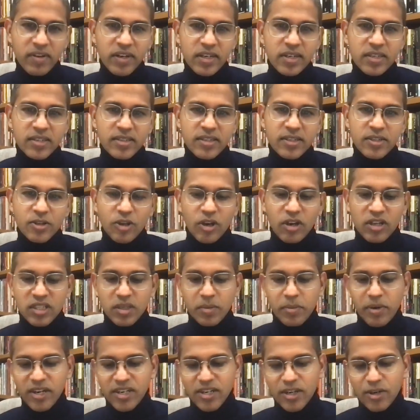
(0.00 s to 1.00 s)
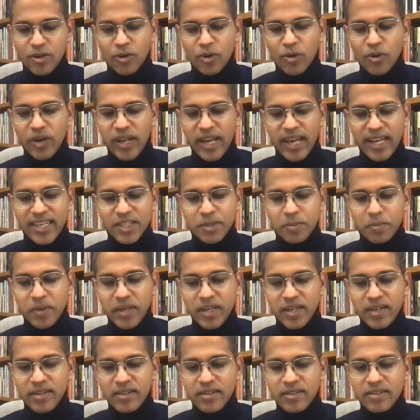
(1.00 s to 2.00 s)
Wilkerson talks about her own
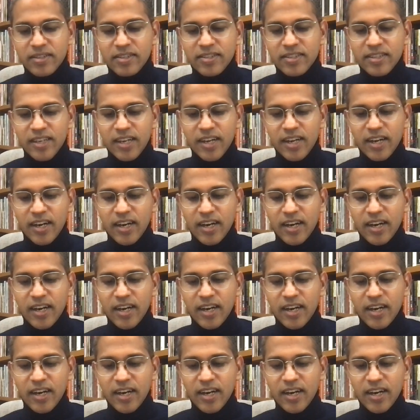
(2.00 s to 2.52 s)
experience